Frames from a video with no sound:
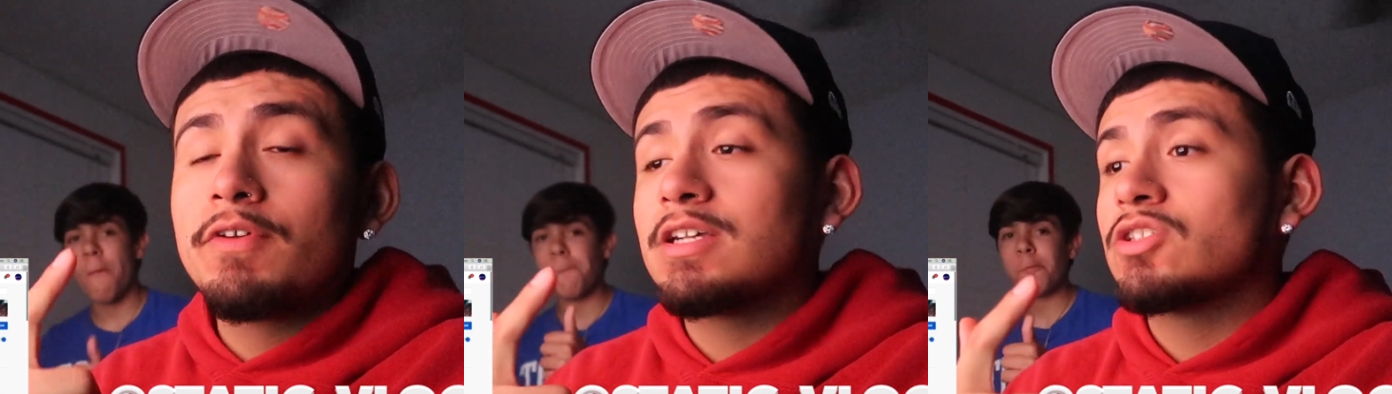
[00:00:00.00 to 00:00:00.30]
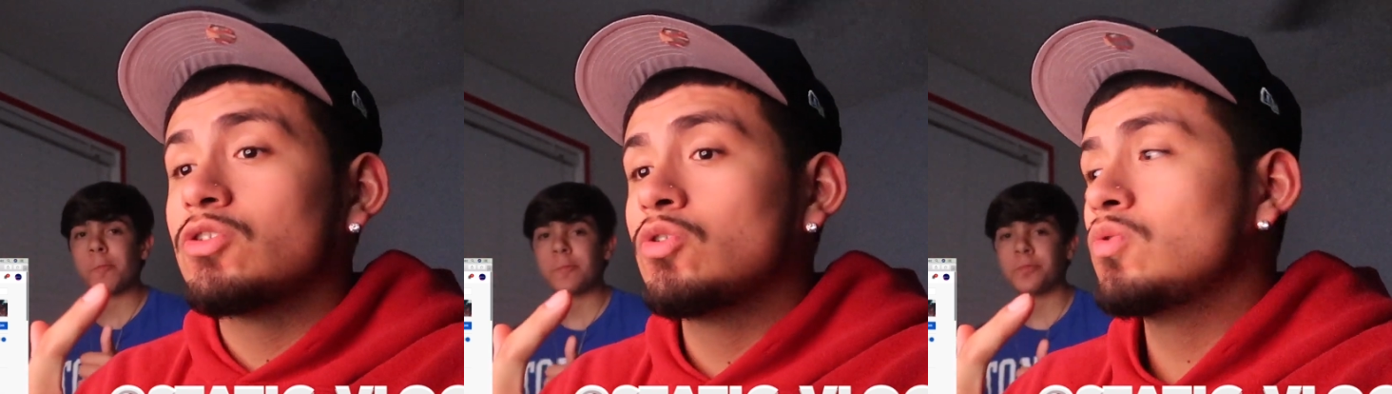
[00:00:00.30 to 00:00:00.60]
Speaker 1: if you
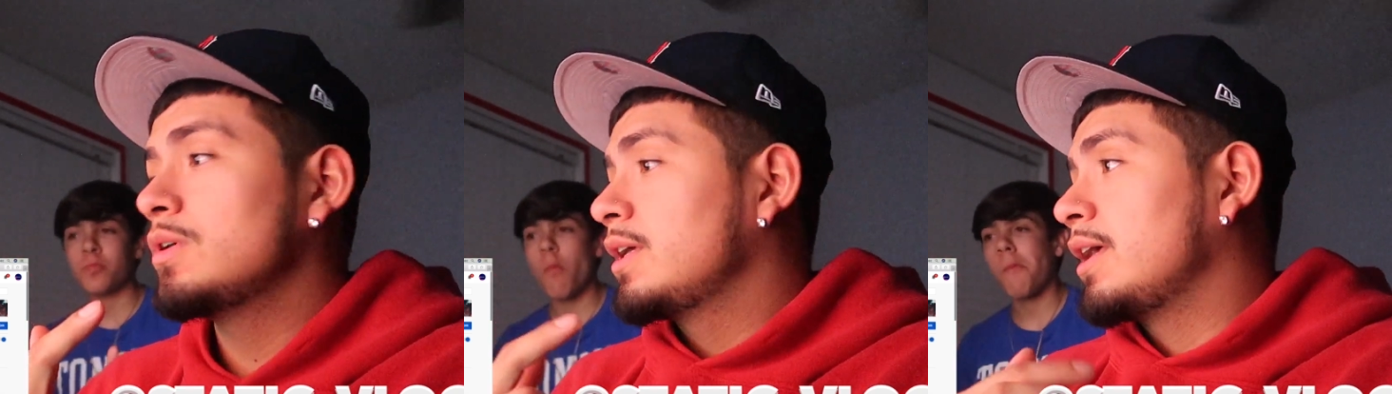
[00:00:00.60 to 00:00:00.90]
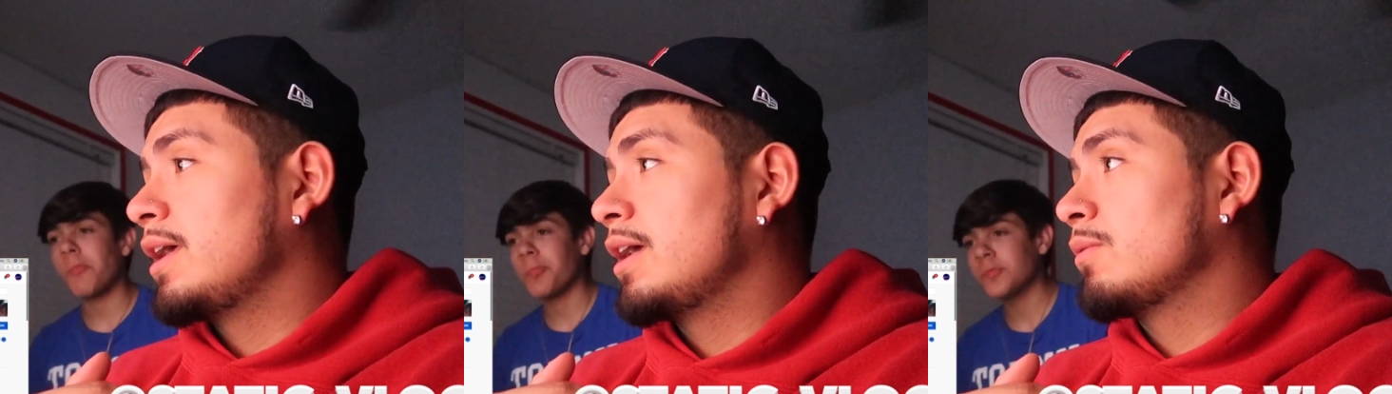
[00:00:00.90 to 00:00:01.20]
guys are new
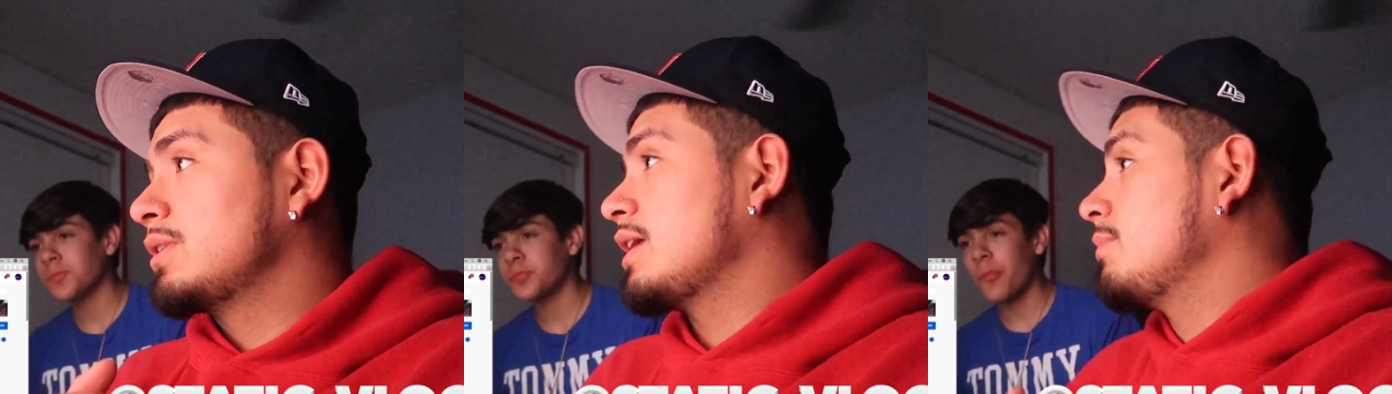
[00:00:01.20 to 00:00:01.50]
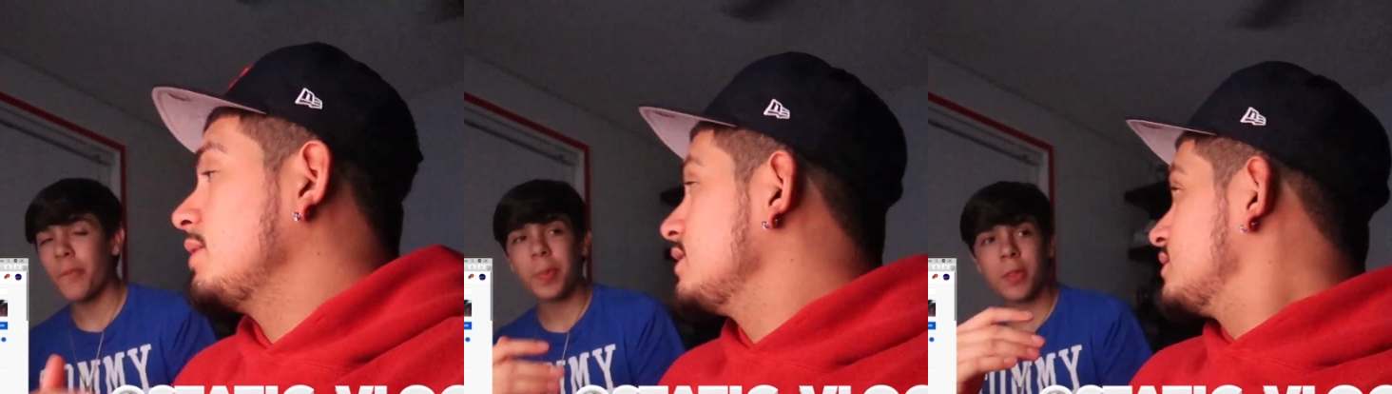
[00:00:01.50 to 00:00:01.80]
and with
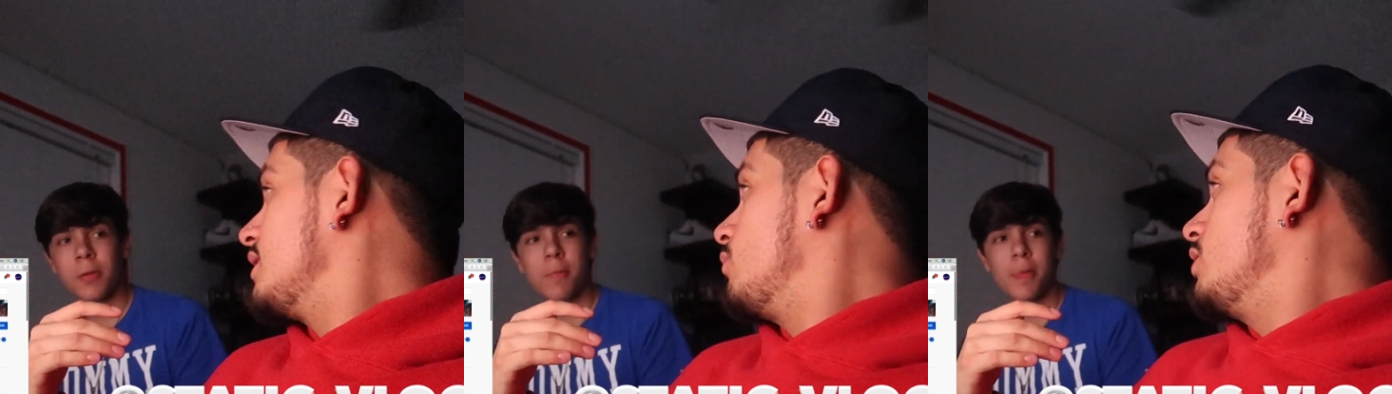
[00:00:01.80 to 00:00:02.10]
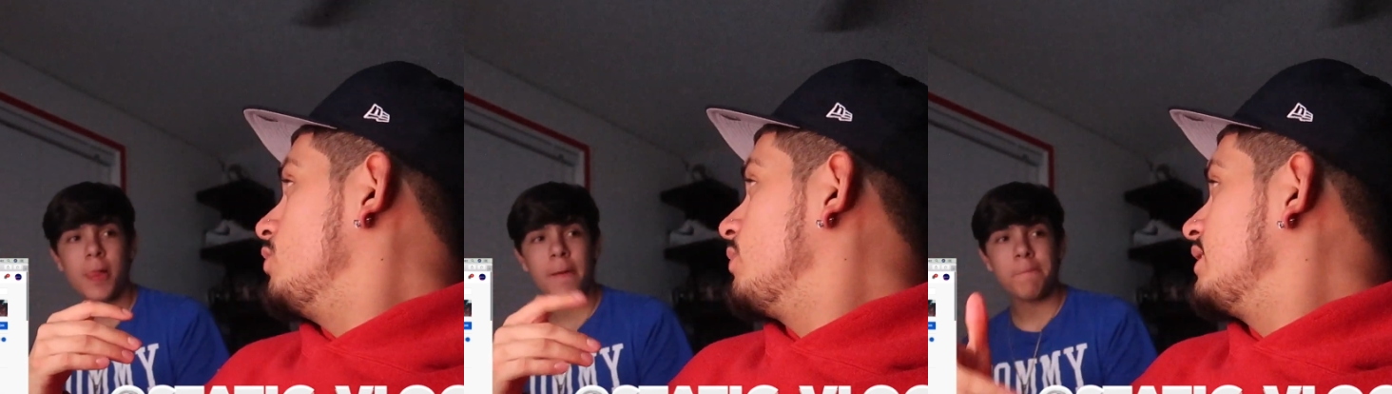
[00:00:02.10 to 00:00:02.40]
that being said
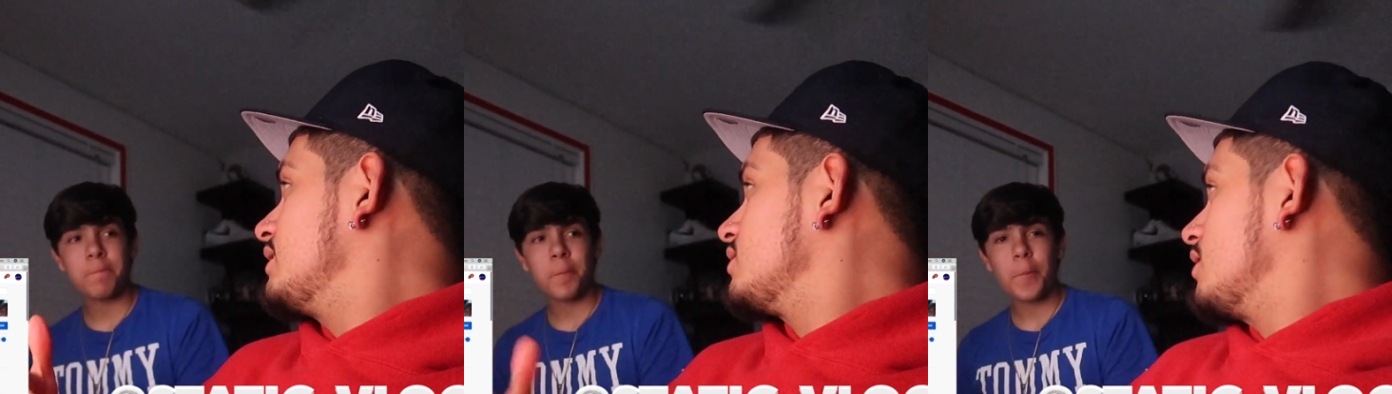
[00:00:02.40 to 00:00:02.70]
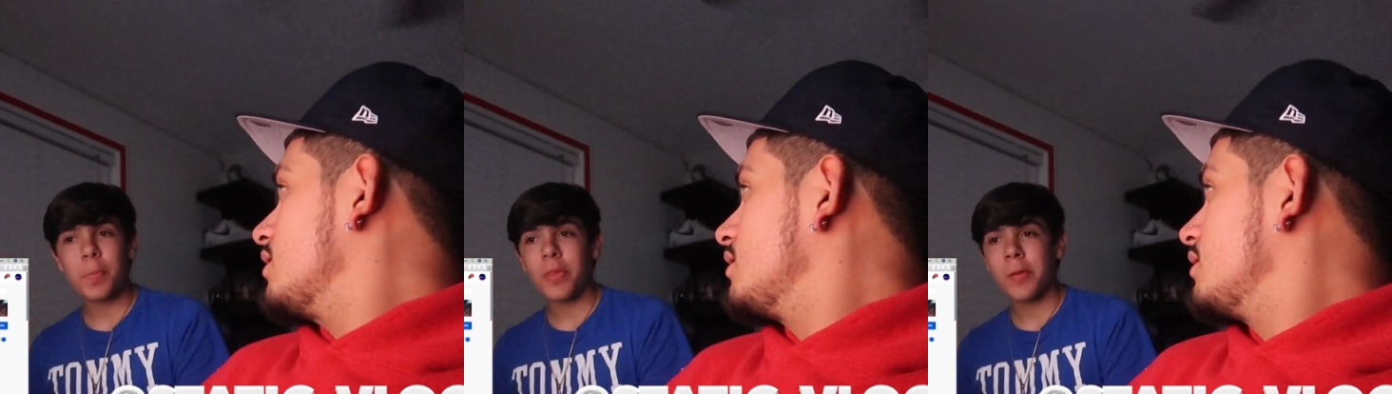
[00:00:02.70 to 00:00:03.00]
what do you rate this song